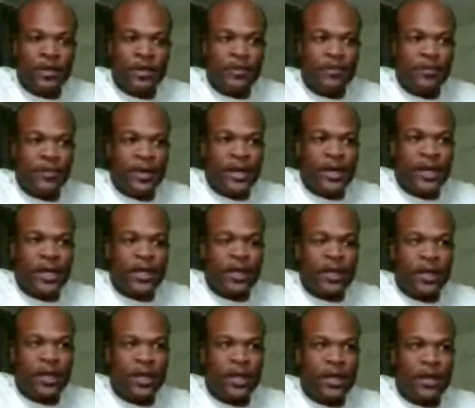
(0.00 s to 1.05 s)
but
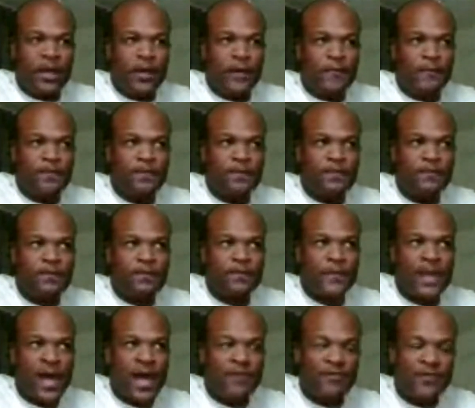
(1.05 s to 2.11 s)

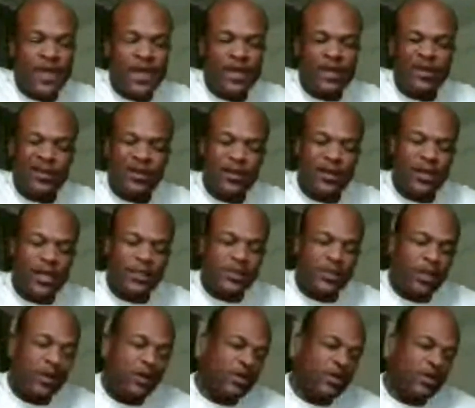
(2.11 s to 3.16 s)
I think as
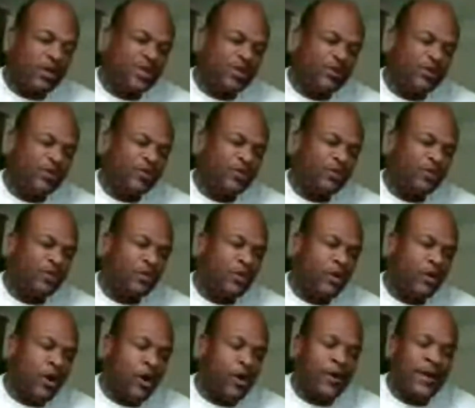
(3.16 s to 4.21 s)
long as you
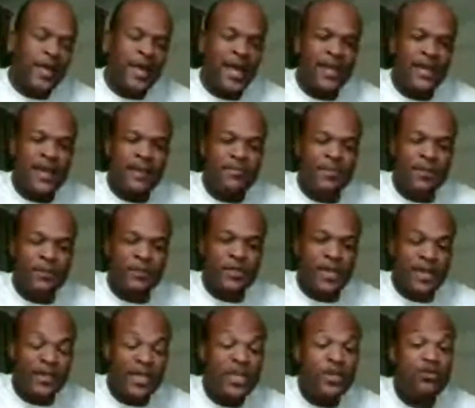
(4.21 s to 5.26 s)
already had that membership, I
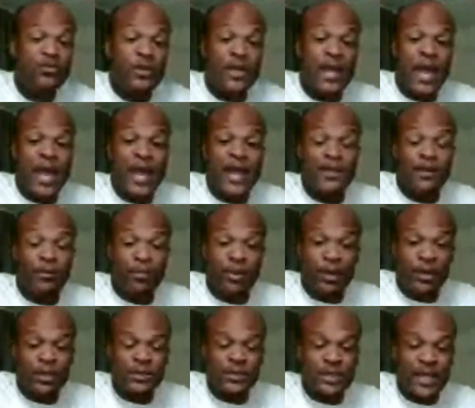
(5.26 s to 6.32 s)
think you can add the
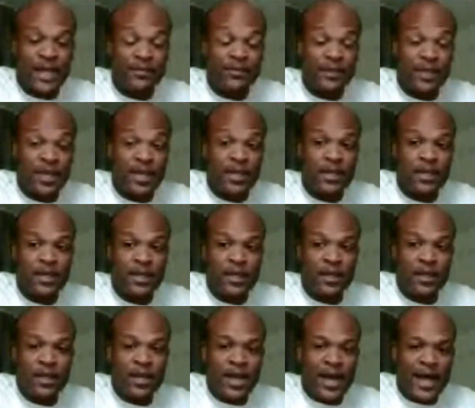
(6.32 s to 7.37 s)
books. I
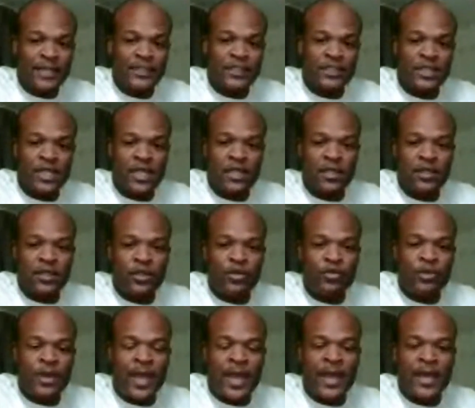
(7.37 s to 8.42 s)
just think you
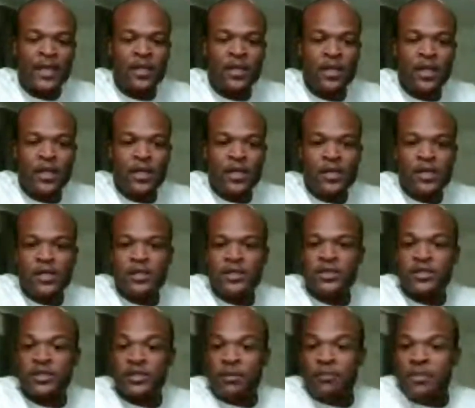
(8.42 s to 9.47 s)
can't
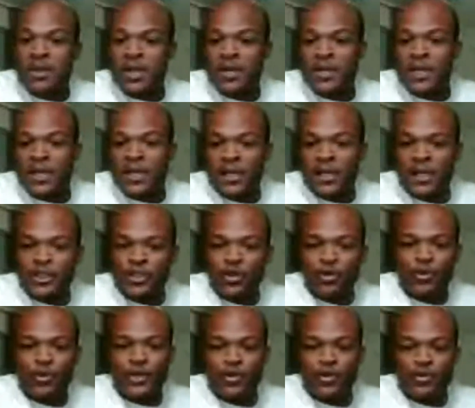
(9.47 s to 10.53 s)
submit none
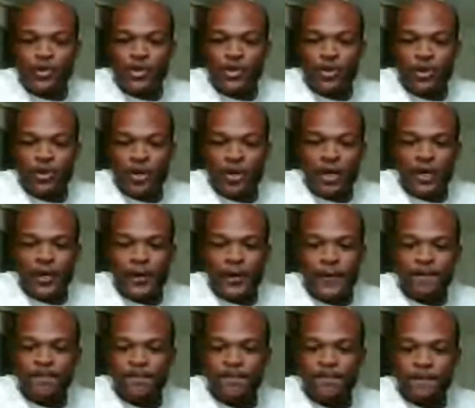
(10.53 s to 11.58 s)
unless you renew
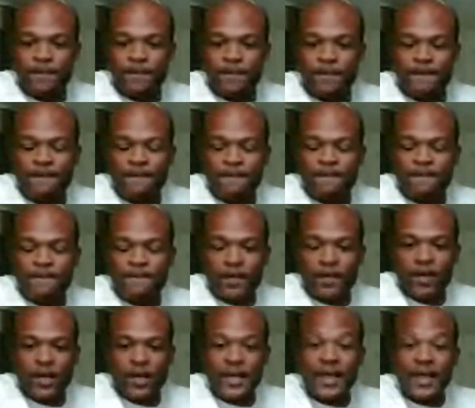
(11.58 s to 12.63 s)
your
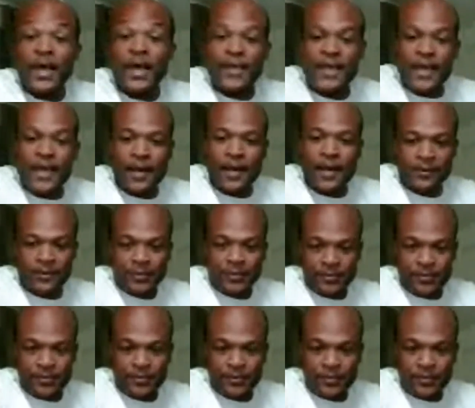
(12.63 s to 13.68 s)

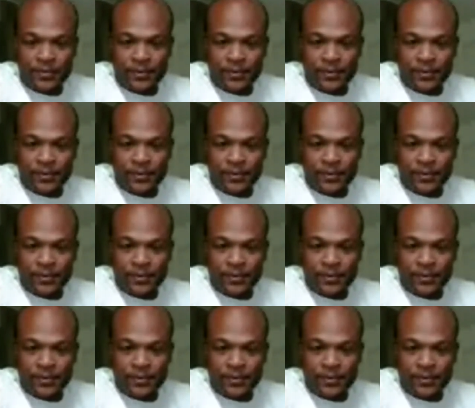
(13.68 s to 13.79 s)
account.